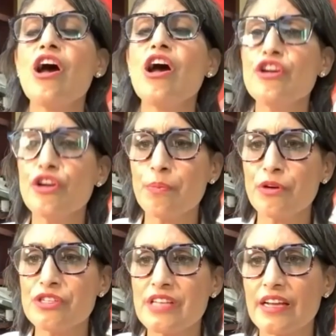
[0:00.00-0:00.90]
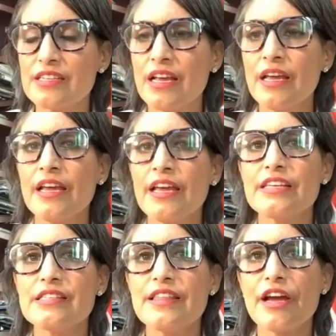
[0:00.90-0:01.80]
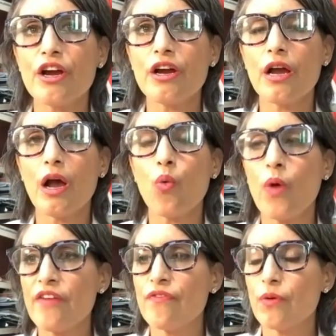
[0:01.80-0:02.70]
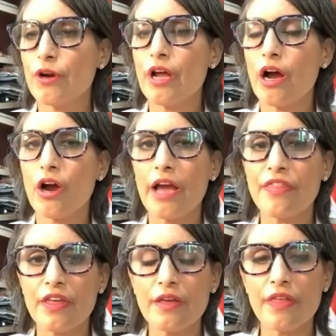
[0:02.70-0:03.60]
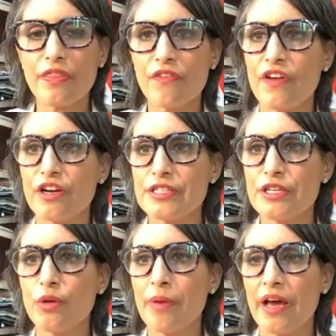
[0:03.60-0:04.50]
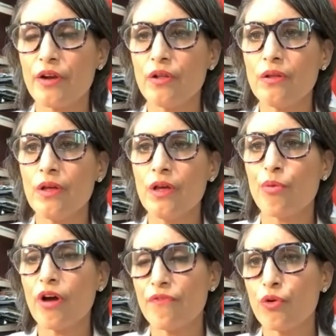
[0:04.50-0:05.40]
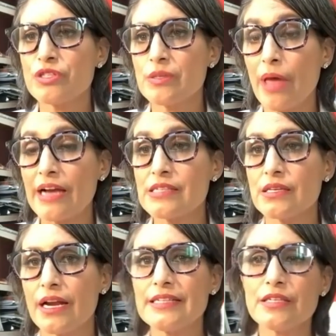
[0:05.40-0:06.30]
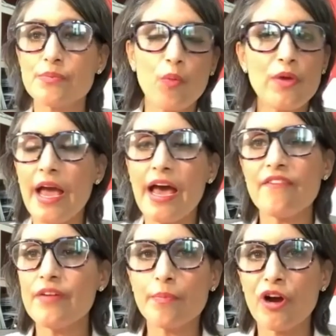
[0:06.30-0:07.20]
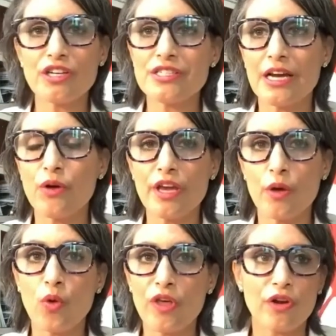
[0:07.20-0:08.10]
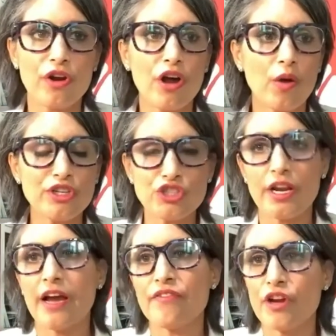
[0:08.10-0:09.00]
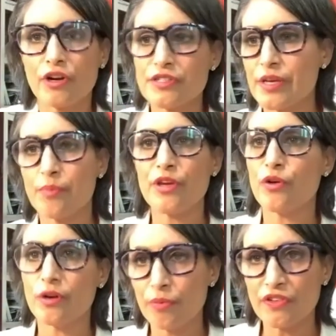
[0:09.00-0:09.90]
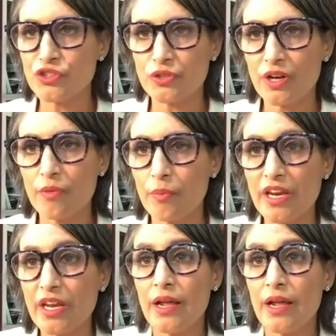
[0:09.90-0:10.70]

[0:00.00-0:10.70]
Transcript: 100%. Is there a way for it? I think that the Fair Deal panel brought forward some excellent ideas, but we haven't parsed out yet whether or not we should have the RCMP or a provincial government.